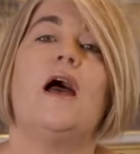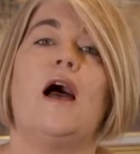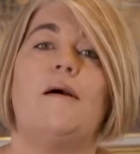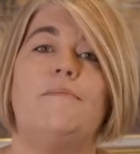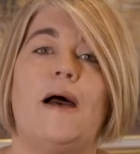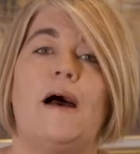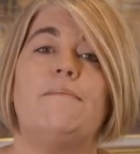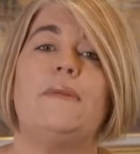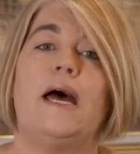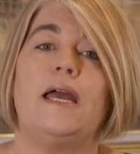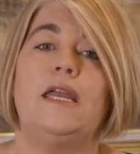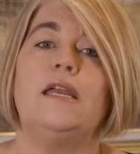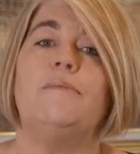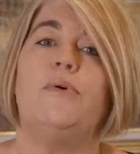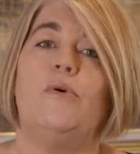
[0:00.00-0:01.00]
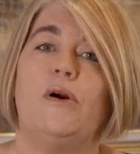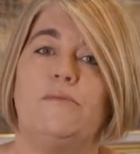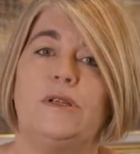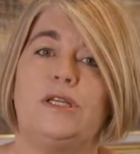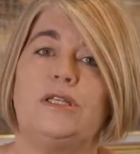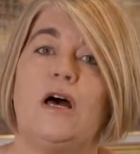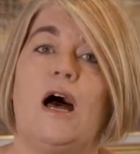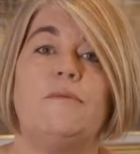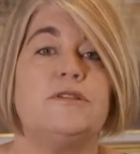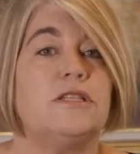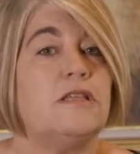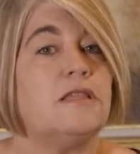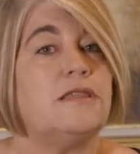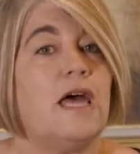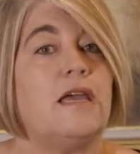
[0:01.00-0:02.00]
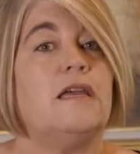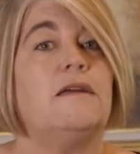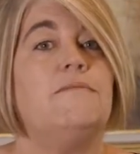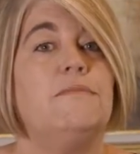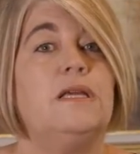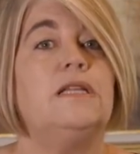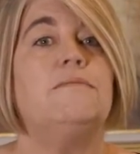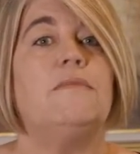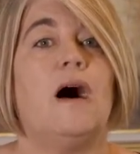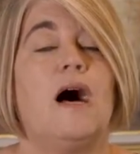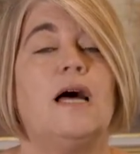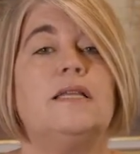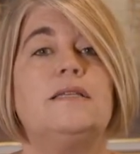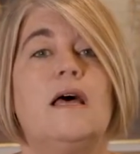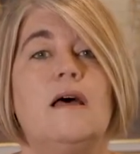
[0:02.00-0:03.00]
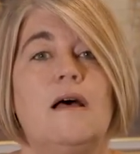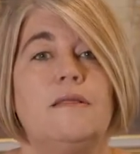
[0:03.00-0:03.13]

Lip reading: about making appointment times so that they can minimise